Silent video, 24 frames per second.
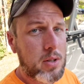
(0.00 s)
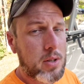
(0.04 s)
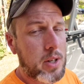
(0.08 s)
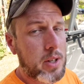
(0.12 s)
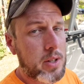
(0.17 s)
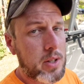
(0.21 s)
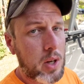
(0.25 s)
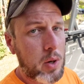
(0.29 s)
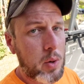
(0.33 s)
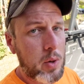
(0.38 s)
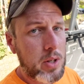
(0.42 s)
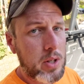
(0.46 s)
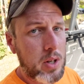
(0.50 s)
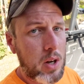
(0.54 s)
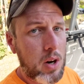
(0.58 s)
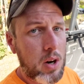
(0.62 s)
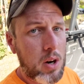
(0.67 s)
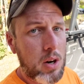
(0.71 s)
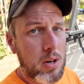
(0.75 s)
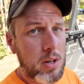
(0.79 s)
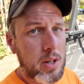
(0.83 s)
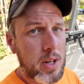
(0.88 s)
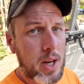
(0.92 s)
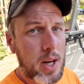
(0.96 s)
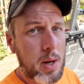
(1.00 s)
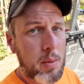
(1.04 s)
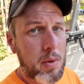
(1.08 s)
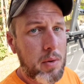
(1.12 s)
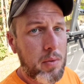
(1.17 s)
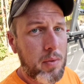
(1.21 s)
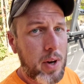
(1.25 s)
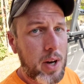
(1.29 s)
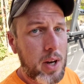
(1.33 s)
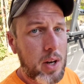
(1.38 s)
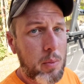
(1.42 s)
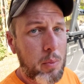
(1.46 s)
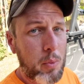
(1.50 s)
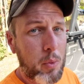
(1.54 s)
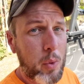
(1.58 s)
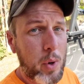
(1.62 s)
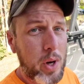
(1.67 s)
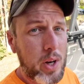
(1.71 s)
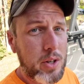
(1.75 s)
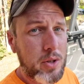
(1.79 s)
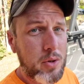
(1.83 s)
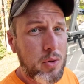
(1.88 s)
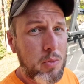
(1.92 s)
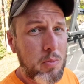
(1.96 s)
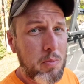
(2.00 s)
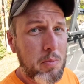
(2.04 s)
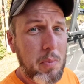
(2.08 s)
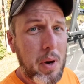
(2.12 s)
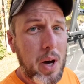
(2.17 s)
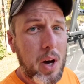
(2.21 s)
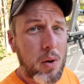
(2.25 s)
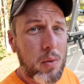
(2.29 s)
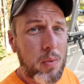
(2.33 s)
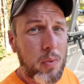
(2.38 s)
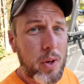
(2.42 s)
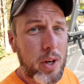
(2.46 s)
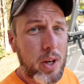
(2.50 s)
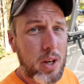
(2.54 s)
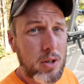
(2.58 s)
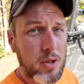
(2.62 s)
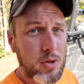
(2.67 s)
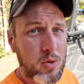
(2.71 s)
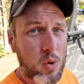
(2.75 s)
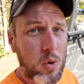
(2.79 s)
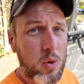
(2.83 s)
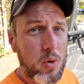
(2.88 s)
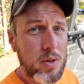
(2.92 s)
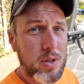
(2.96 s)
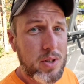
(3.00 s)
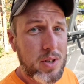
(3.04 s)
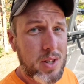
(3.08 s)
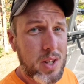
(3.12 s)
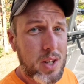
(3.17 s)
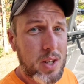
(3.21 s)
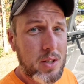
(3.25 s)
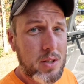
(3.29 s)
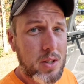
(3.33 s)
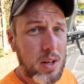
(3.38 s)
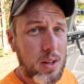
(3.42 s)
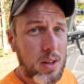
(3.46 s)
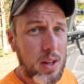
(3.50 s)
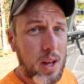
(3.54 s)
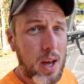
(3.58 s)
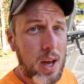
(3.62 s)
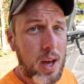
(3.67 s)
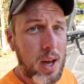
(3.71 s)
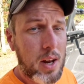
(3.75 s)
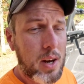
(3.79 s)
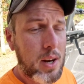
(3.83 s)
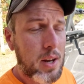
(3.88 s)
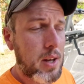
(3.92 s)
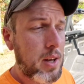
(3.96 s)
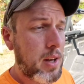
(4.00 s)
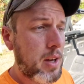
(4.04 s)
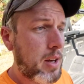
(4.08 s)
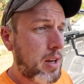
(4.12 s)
it's always a hard time to find a way to mount the controllers and things like that.